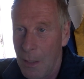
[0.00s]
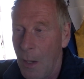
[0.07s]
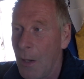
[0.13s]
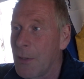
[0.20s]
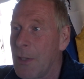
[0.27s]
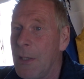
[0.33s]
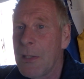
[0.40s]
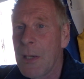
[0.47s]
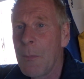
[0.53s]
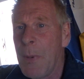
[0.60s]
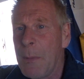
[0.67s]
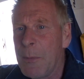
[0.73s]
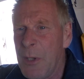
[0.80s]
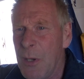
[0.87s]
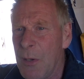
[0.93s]
I see some
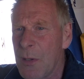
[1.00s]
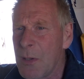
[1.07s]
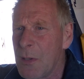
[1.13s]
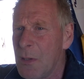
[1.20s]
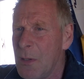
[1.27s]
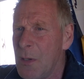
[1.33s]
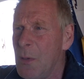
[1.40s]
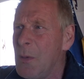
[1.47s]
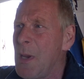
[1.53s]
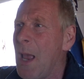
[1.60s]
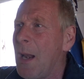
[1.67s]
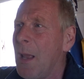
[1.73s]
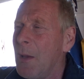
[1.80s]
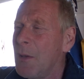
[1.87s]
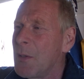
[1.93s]
people use two
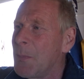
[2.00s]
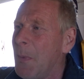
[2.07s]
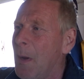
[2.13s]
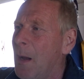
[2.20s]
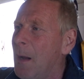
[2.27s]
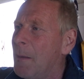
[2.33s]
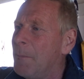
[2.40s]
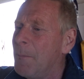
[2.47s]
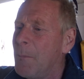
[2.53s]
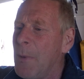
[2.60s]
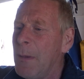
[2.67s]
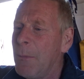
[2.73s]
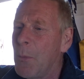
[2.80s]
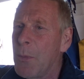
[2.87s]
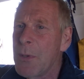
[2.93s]
yellows, but
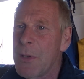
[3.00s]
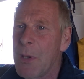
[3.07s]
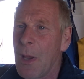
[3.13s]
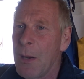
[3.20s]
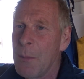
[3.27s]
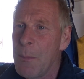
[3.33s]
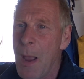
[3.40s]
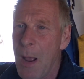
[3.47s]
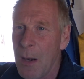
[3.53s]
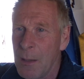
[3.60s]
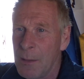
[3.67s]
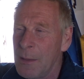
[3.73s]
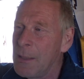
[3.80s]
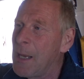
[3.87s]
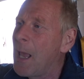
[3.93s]
we've always done a metal
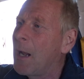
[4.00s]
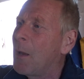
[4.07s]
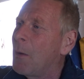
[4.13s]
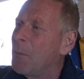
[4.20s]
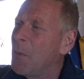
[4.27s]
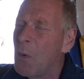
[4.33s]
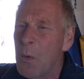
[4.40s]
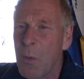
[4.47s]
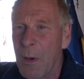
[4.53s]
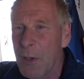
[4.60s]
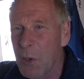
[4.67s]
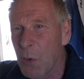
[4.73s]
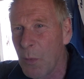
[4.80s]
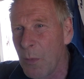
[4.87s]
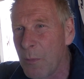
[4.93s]
and a yellow. I'm not
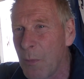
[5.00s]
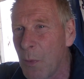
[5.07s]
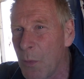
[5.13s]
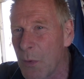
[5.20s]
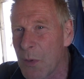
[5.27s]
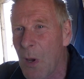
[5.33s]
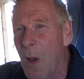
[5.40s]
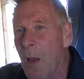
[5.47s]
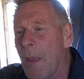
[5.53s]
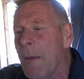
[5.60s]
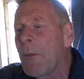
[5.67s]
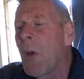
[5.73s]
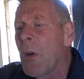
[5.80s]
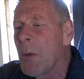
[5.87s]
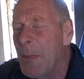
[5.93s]
quite sure what the rules are.
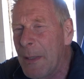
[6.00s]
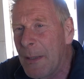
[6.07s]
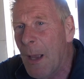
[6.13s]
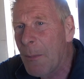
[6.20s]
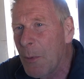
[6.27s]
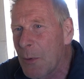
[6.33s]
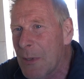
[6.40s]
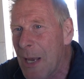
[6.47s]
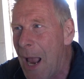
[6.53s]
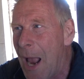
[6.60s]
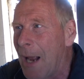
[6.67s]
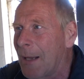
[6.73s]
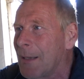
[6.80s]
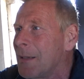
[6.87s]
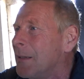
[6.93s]
They've got to be double
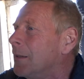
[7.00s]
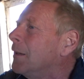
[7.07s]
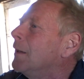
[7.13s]
tagged.